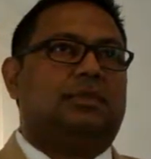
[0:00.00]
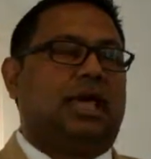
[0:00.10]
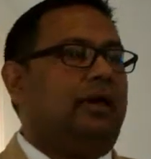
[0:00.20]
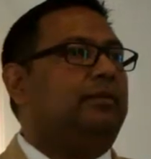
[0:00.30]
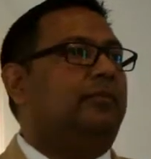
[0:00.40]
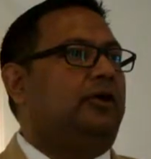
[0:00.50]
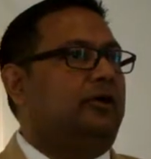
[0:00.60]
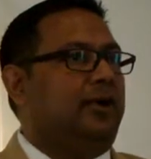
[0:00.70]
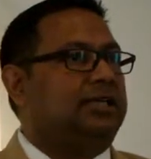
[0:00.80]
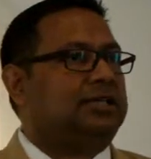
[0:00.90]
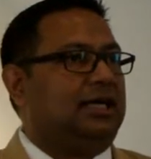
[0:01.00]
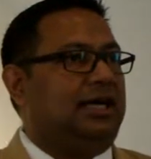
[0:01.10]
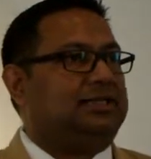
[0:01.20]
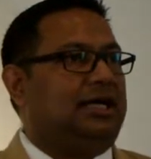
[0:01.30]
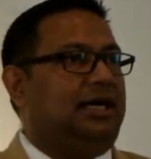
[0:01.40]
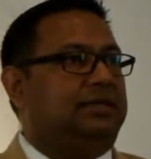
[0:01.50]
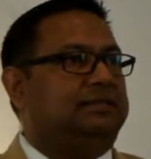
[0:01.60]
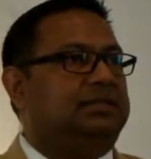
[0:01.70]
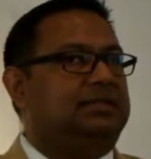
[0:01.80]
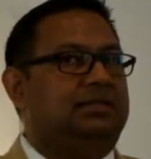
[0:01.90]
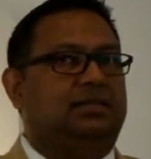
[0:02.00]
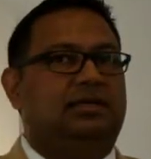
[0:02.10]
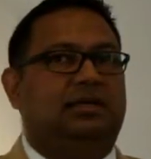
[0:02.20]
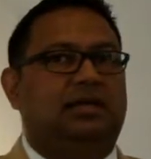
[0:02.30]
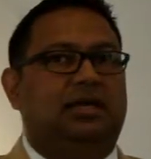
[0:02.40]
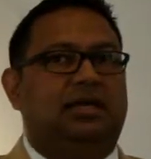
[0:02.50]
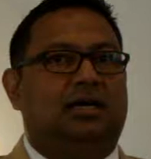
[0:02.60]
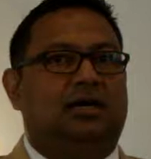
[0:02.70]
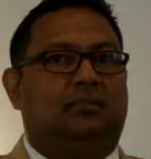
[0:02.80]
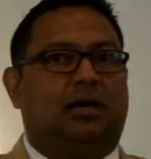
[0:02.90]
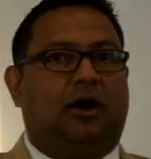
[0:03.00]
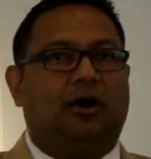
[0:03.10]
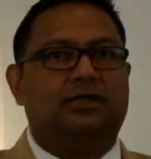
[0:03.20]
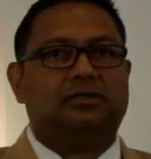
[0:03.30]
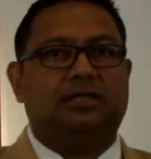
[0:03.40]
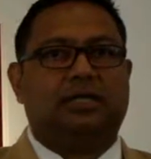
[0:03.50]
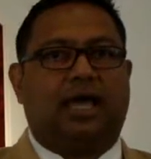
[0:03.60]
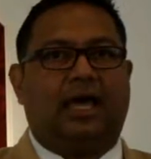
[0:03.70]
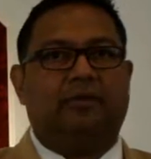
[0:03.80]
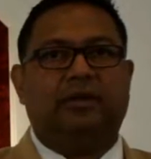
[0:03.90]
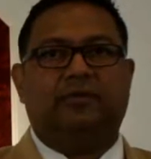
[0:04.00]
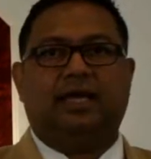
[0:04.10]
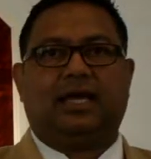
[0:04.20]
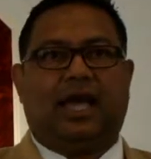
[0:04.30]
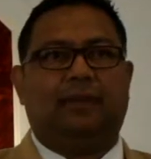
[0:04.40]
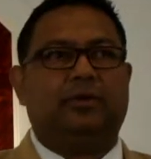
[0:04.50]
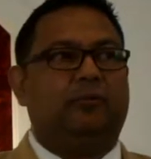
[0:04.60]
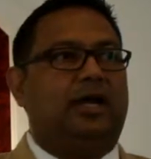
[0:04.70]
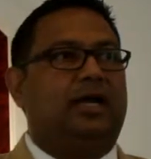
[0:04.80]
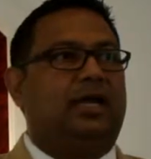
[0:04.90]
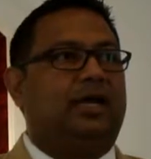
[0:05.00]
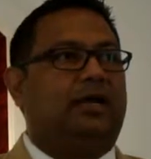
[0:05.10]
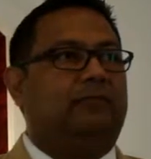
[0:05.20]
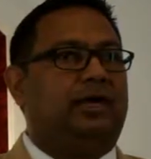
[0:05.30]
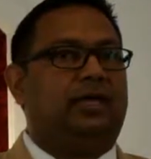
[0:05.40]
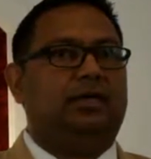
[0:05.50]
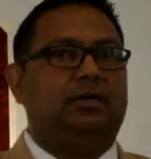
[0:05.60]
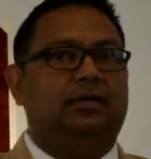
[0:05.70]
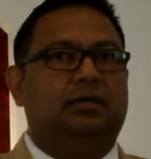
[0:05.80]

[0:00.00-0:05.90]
can be motivational at times, but also it can be very captivating and very